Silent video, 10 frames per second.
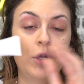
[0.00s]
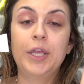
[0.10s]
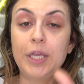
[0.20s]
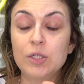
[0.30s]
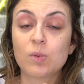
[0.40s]

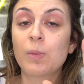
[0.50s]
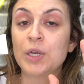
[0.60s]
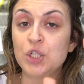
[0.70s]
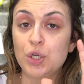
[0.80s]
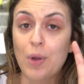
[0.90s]
Okay, here's what we're
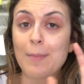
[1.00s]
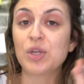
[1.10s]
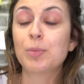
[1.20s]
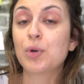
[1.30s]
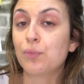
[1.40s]
gonna do. I'm
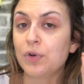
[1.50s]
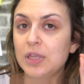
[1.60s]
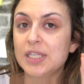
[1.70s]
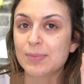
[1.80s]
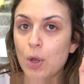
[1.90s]
gonna put a
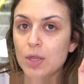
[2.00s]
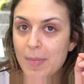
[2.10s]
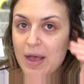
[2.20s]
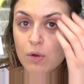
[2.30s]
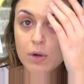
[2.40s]
really small
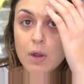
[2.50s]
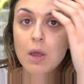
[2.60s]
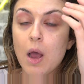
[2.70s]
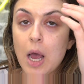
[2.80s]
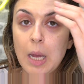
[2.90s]
amount
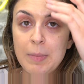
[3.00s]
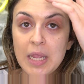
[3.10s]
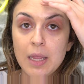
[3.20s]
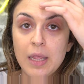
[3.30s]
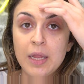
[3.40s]
um,
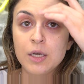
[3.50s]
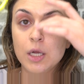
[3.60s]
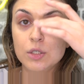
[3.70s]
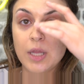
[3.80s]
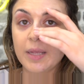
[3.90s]
in
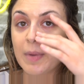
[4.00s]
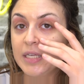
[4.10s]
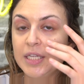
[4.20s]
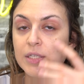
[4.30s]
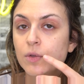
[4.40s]
like my
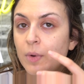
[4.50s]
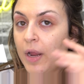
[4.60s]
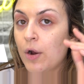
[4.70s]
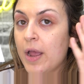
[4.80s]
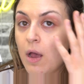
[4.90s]
T-zone
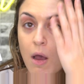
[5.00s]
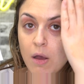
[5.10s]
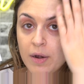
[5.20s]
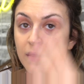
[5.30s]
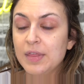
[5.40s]
area
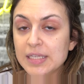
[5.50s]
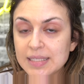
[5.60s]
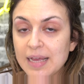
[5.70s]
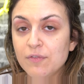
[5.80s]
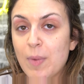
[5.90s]
on this
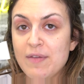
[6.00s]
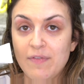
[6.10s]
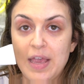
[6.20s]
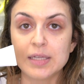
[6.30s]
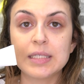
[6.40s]
side of my
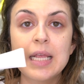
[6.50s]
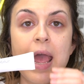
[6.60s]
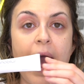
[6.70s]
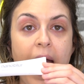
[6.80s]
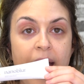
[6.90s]
face.
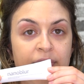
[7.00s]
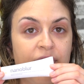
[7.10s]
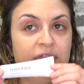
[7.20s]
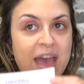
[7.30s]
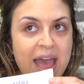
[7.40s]

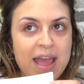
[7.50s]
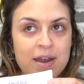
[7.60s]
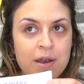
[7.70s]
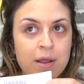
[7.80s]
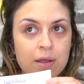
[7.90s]
And
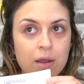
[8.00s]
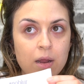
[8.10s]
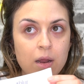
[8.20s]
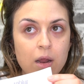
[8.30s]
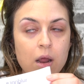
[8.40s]
then
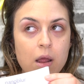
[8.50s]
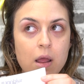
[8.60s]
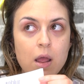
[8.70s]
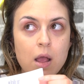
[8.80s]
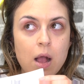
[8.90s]

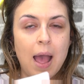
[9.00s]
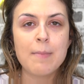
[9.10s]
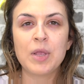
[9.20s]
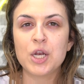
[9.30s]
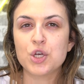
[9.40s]

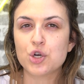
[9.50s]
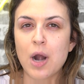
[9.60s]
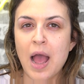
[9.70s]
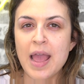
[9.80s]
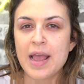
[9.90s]
I'm gonna
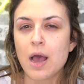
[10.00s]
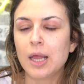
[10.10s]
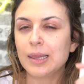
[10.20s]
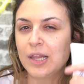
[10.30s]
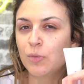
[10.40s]
try a
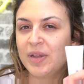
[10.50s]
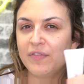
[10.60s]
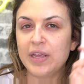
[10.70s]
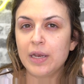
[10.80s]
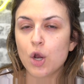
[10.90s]
little bit
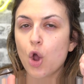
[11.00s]
of it